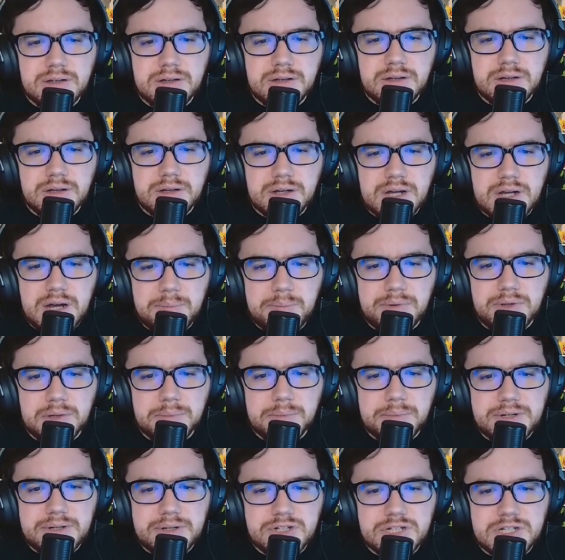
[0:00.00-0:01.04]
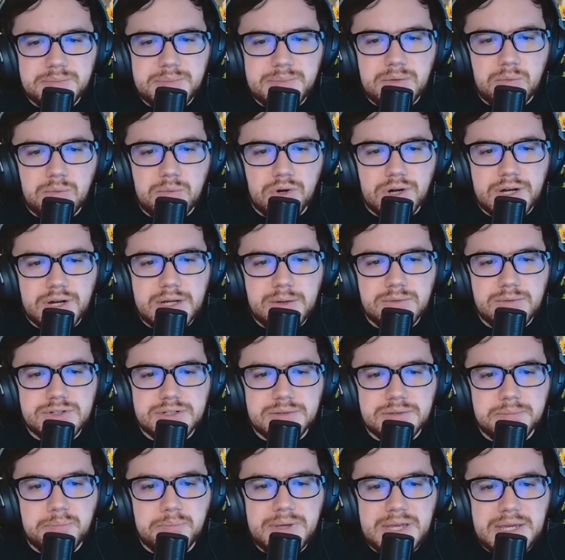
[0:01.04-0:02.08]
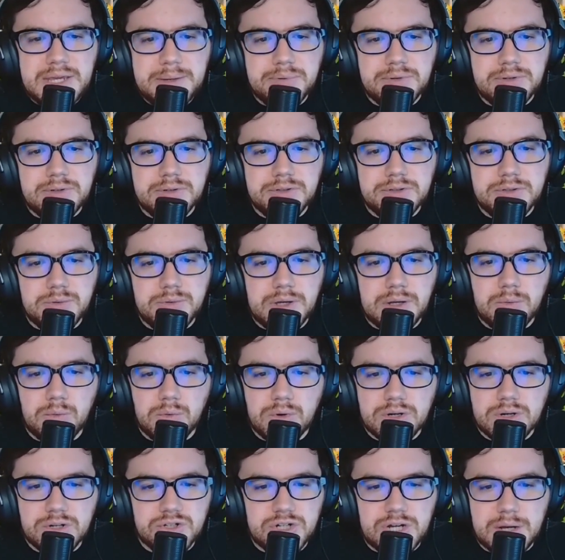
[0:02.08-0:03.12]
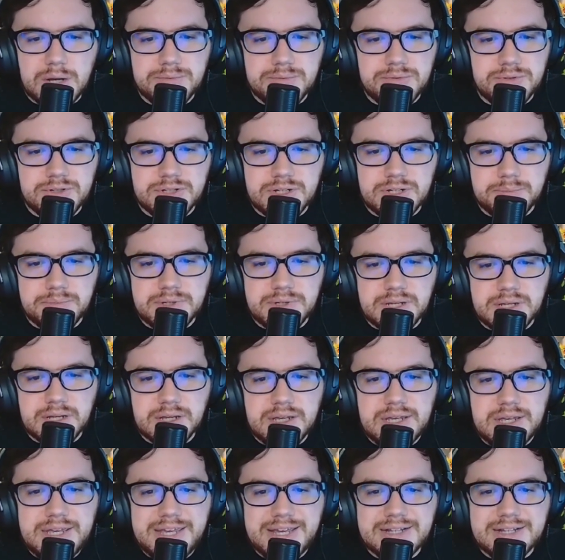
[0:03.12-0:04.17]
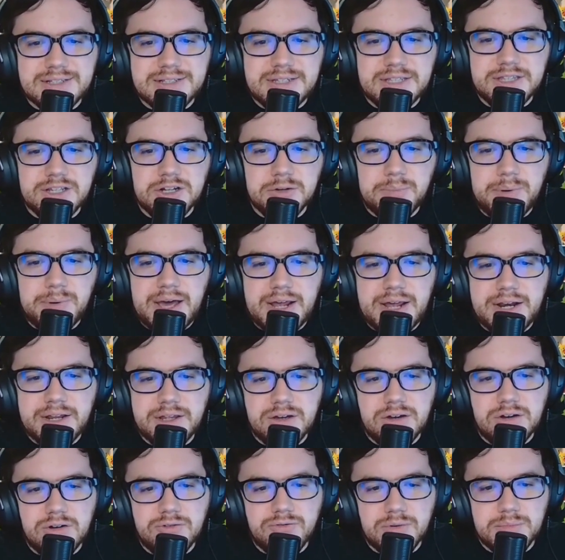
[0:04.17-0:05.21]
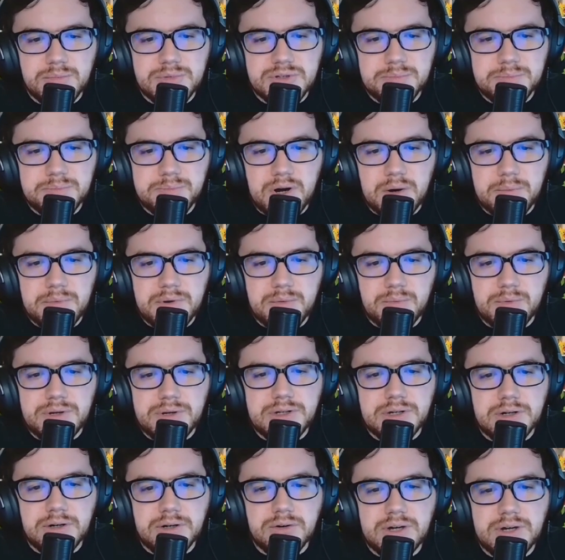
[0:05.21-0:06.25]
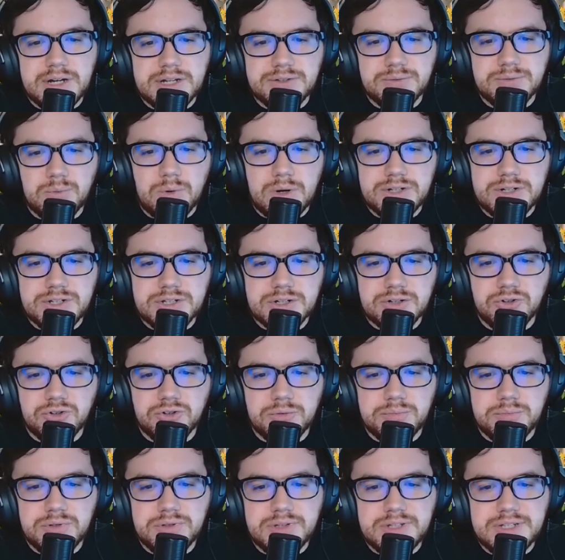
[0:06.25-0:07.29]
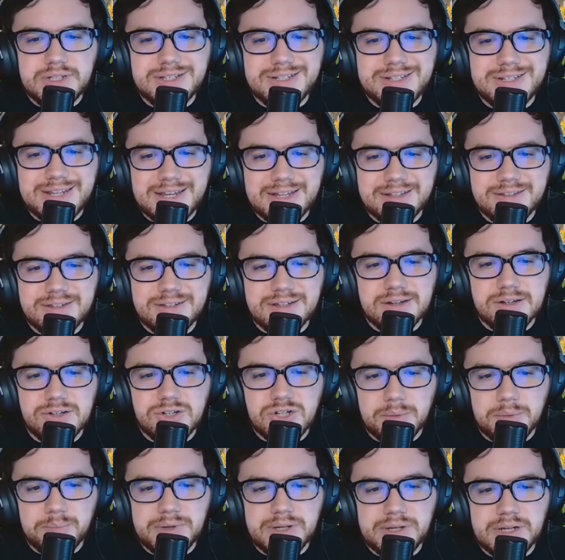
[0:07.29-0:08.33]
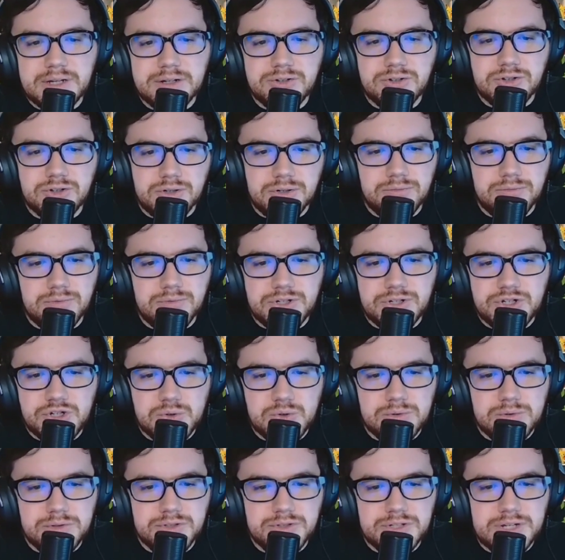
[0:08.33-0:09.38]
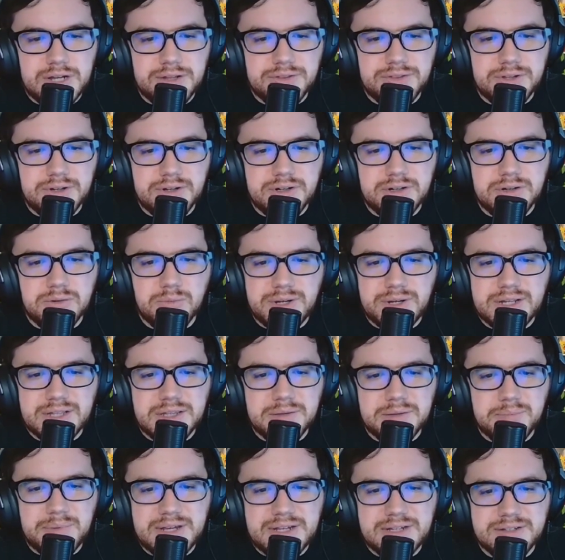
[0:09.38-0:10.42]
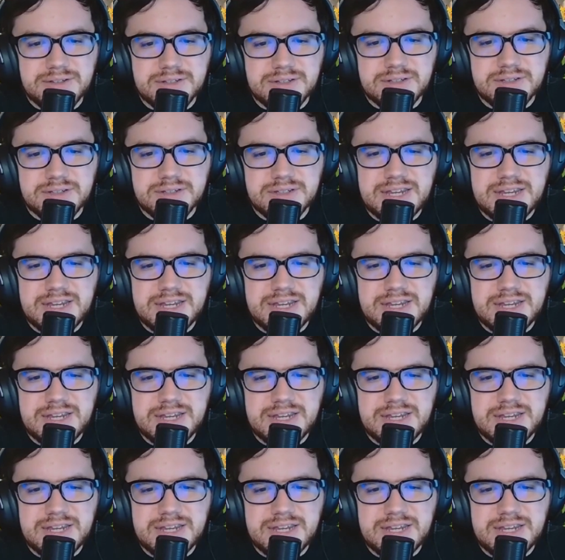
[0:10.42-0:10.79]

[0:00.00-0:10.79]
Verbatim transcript: couple appears to be working with some people doing workshops or something. He can see their patio from his apartment window and has watched the group do these dancing, jumping, dirt rituals out there on a weekly basis.